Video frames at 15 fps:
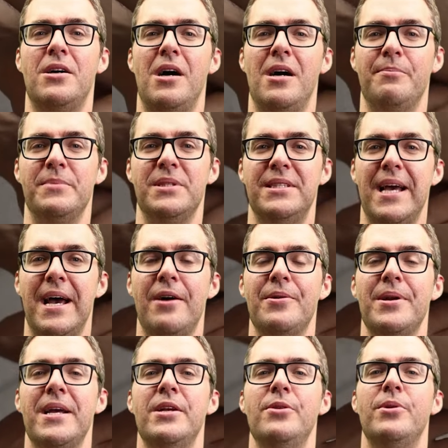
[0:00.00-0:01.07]
calms
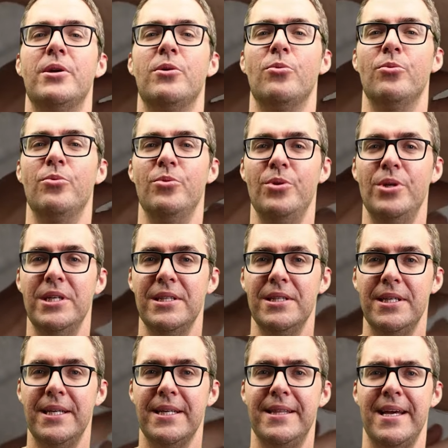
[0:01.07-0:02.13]
down and you can
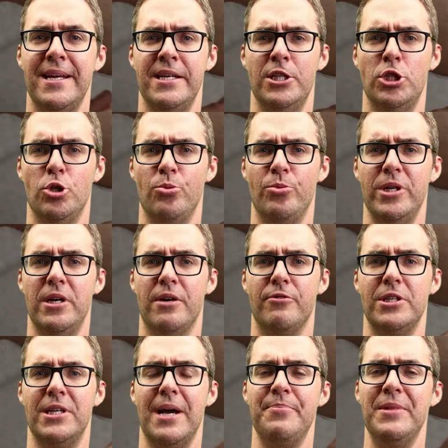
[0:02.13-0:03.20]
really get that initial
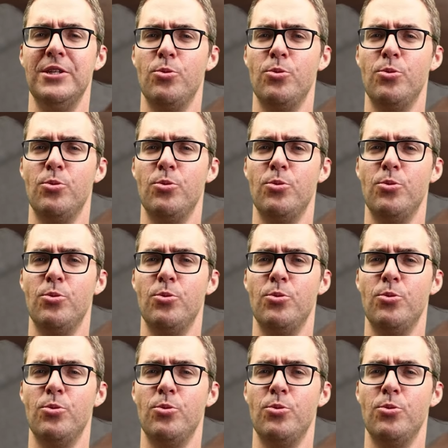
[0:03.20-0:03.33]
recovery time.